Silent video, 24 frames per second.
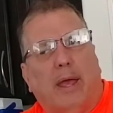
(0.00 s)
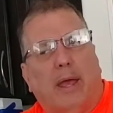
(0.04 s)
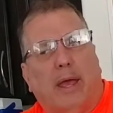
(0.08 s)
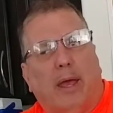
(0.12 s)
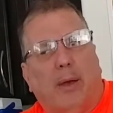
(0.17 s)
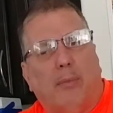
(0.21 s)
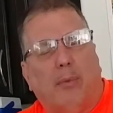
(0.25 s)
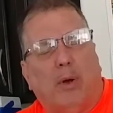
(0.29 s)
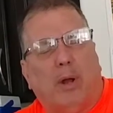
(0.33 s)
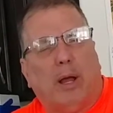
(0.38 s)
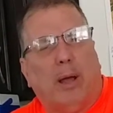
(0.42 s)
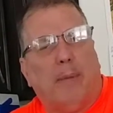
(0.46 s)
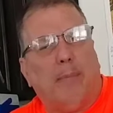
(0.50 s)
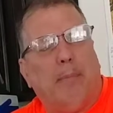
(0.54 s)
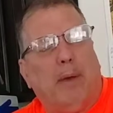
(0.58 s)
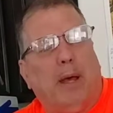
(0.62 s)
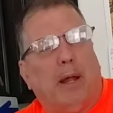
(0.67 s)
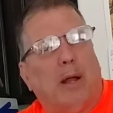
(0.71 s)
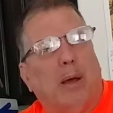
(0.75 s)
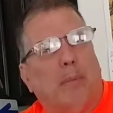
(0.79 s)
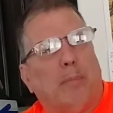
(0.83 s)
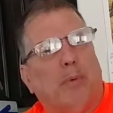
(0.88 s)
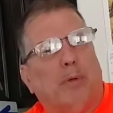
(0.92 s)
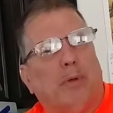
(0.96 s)
And when I
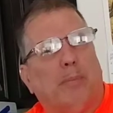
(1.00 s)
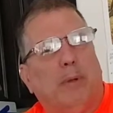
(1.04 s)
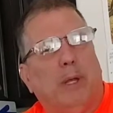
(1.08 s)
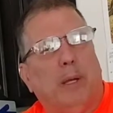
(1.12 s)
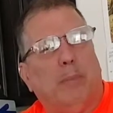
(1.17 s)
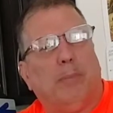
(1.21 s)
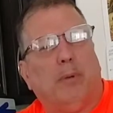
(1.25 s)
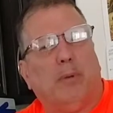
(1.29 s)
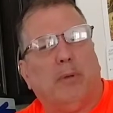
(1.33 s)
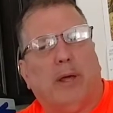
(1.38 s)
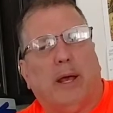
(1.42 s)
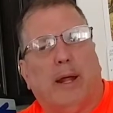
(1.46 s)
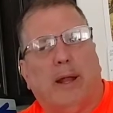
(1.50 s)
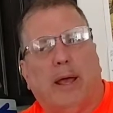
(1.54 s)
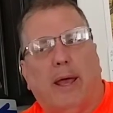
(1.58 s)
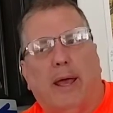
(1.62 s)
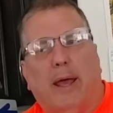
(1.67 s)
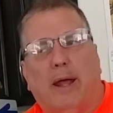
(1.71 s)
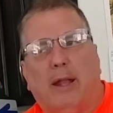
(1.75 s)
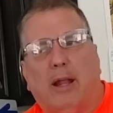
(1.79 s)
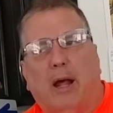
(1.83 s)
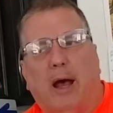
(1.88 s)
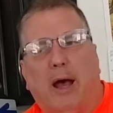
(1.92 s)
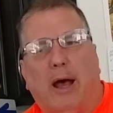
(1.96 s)
met up with people that
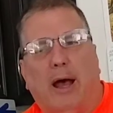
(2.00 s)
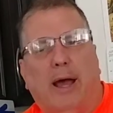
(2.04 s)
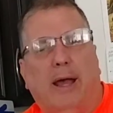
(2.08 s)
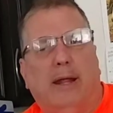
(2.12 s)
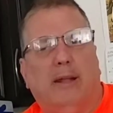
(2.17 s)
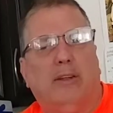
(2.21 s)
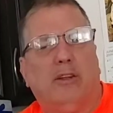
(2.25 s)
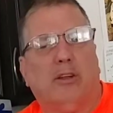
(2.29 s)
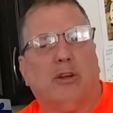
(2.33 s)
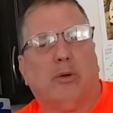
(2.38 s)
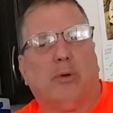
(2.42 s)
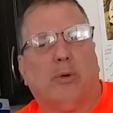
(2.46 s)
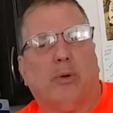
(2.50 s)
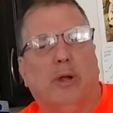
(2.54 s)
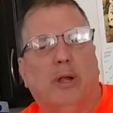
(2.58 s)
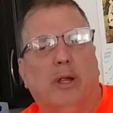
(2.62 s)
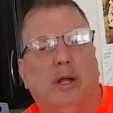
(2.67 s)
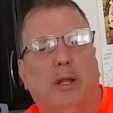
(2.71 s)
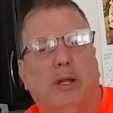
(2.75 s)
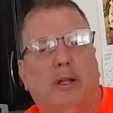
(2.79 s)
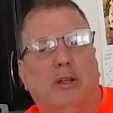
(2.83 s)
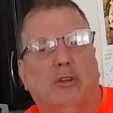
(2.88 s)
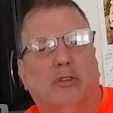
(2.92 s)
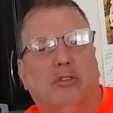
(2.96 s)
had high
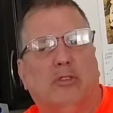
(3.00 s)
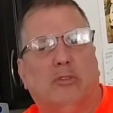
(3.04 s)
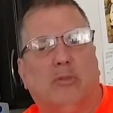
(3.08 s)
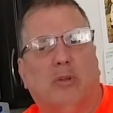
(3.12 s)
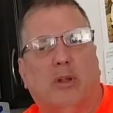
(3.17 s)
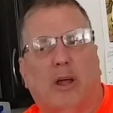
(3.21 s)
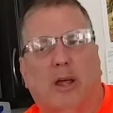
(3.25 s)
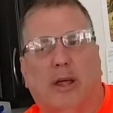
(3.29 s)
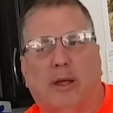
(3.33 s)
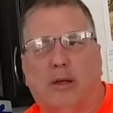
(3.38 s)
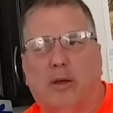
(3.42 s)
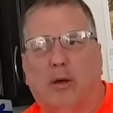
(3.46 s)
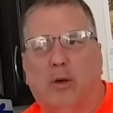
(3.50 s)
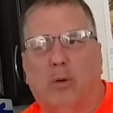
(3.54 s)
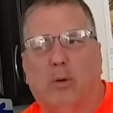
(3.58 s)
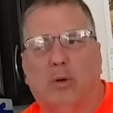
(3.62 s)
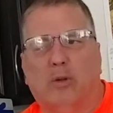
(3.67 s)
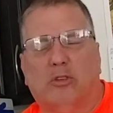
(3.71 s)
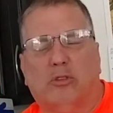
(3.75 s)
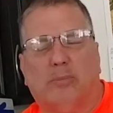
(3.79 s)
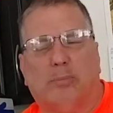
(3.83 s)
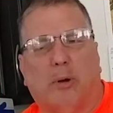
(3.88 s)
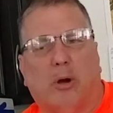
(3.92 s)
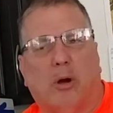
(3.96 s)
degrees, like
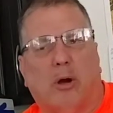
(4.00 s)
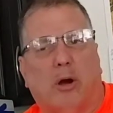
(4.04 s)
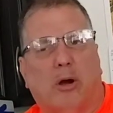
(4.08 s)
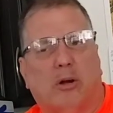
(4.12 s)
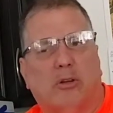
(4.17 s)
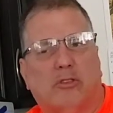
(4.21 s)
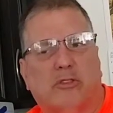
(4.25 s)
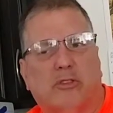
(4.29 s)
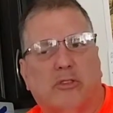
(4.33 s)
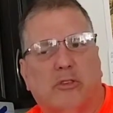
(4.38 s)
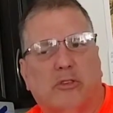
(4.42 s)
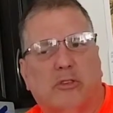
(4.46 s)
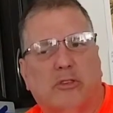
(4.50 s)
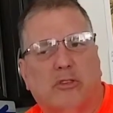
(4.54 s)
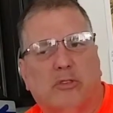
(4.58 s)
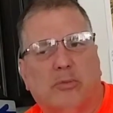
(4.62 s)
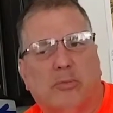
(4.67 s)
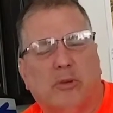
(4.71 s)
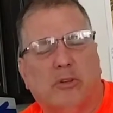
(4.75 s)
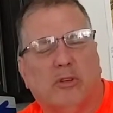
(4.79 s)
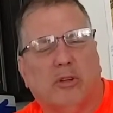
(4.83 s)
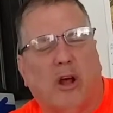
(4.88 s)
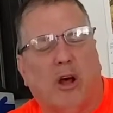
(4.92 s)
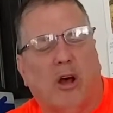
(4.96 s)
Otis Parsons
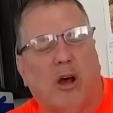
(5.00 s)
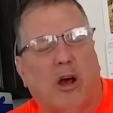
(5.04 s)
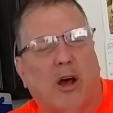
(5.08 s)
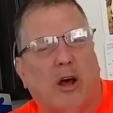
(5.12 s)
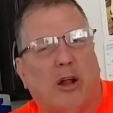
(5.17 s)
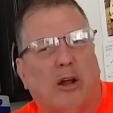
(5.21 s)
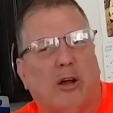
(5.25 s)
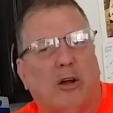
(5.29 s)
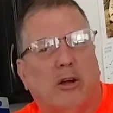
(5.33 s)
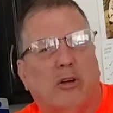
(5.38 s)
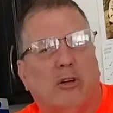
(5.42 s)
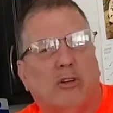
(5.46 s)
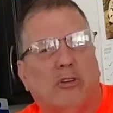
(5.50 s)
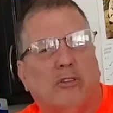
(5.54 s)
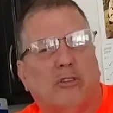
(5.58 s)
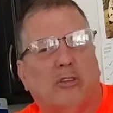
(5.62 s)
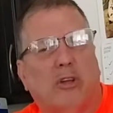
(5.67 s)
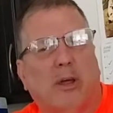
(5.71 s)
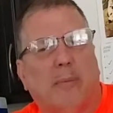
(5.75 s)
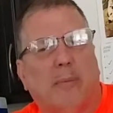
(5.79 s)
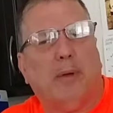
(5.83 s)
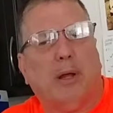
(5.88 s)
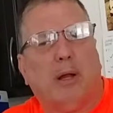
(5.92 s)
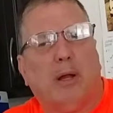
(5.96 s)
with honors,
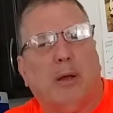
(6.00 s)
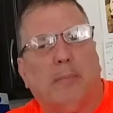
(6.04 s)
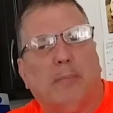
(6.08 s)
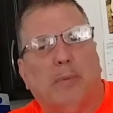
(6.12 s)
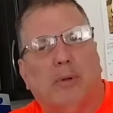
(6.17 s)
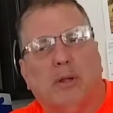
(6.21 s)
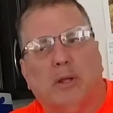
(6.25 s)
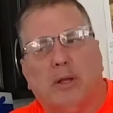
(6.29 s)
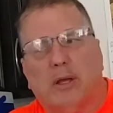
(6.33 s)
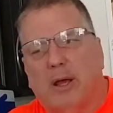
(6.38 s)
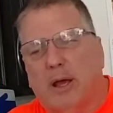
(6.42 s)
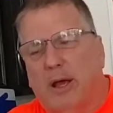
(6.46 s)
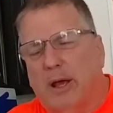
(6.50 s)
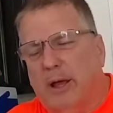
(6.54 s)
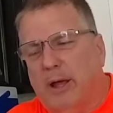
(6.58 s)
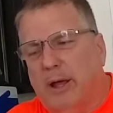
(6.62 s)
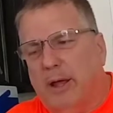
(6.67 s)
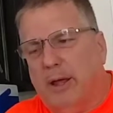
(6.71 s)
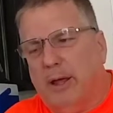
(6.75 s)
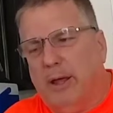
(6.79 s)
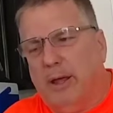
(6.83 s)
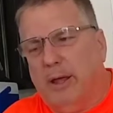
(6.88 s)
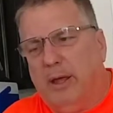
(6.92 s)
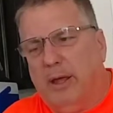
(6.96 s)
met up with a
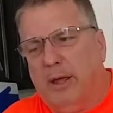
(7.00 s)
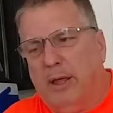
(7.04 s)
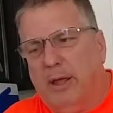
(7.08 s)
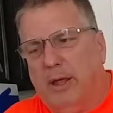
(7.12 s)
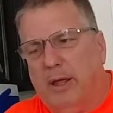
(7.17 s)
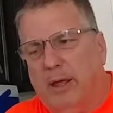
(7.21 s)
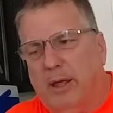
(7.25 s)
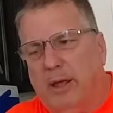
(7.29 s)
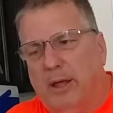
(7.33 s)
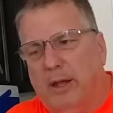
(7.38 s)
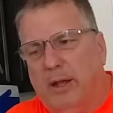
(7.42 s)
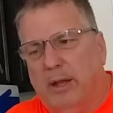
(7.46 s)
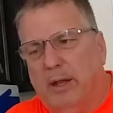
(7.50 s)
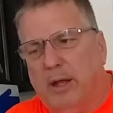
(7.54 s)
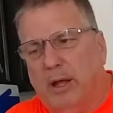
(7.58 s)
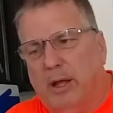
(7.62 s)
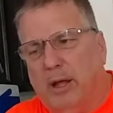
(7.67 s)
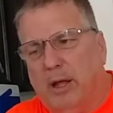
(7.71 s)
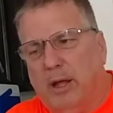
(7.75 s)
guy, and